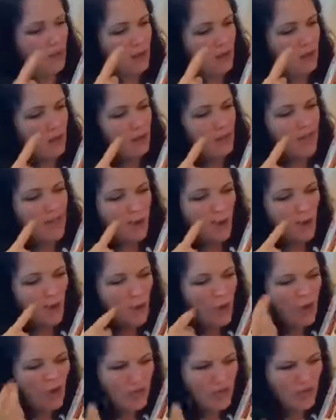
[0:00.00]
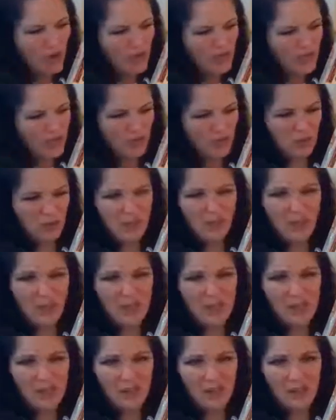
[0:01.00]
They all thought
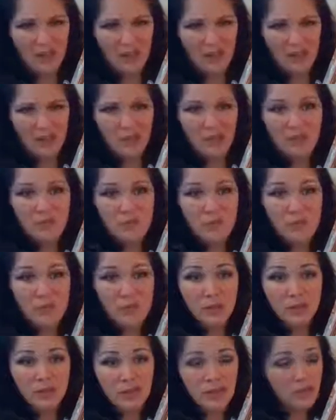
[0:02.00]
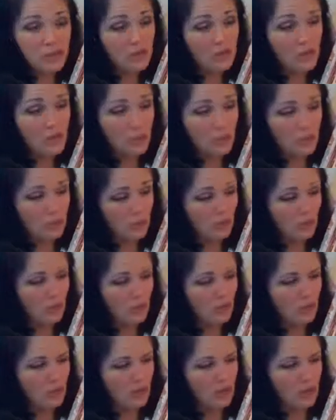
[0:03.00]
Sophia could build it alone.
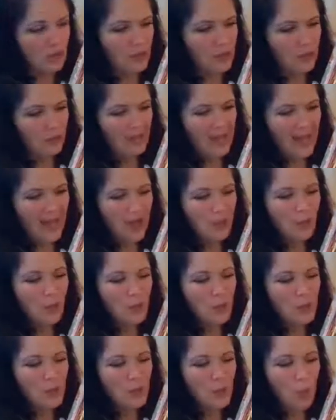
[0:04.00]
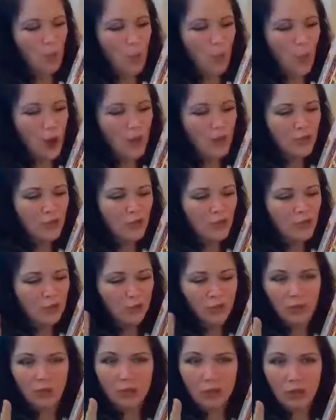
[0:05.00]
But how could one
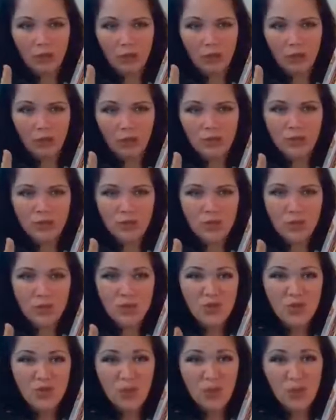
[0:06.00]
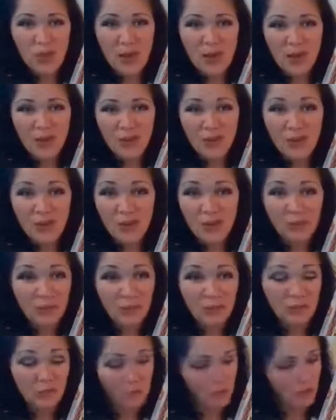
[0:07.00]
girl do so much on her
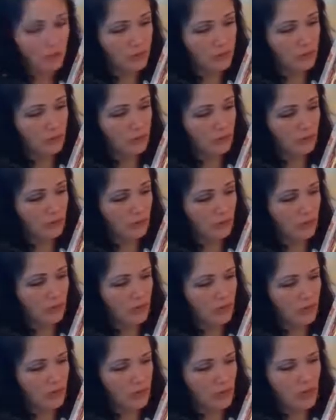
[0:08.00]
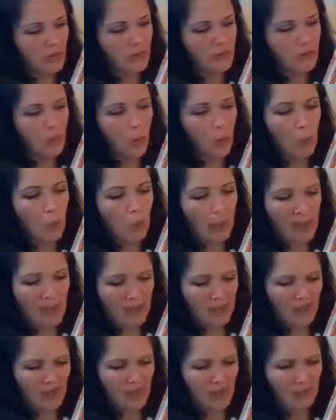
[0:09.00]
own? The
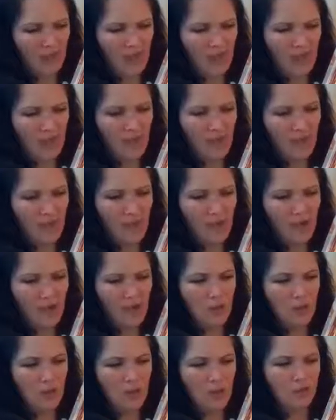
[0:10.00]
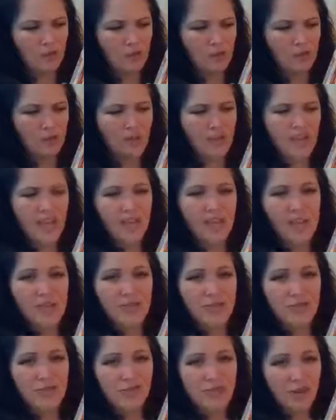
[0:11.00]
weight of that thought made her
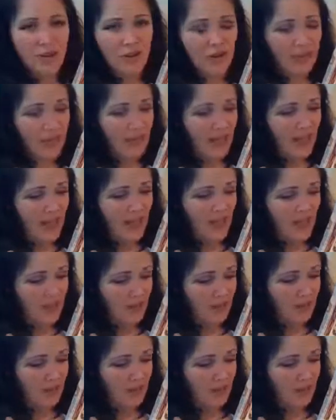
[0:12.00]
tender heart ache.